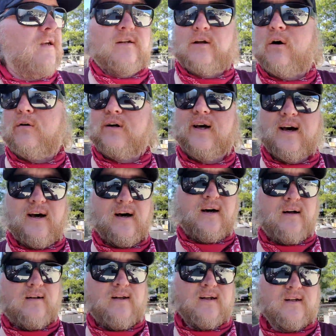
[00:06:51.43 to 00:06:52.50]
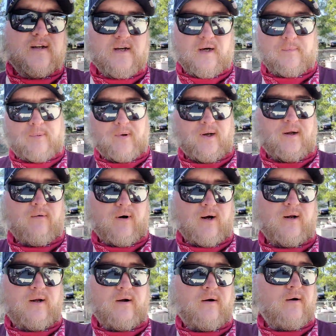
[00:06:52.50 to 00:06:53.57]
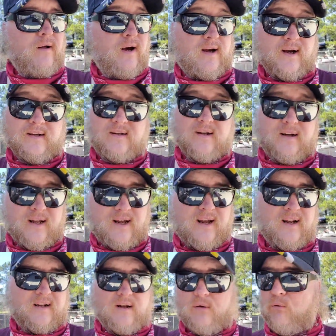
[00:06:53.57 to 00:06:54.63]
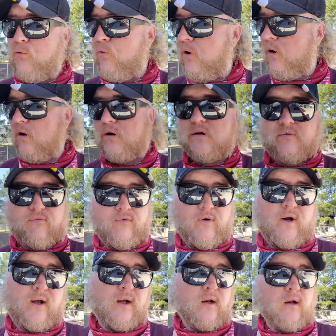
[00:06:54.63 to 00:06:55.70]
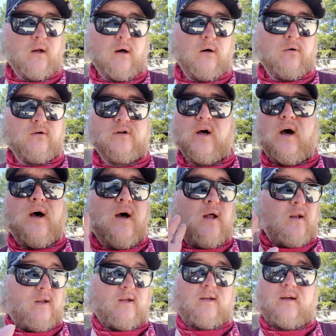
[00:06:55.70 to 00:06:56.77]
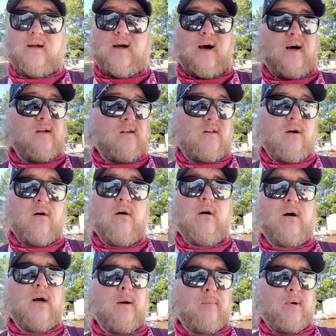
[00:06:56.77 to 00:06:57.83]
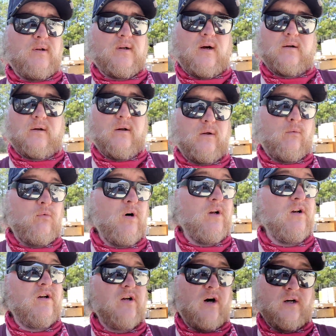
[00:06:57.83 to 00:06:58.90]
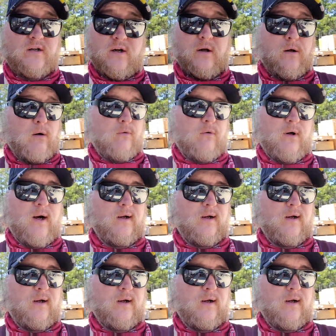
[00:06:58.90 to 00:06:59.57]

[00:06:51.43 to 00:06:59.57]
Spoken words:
So yeah, this company right here, like I said, they get the worst freaking loads. Listen guys, there are companies out there that wouldn't touch a load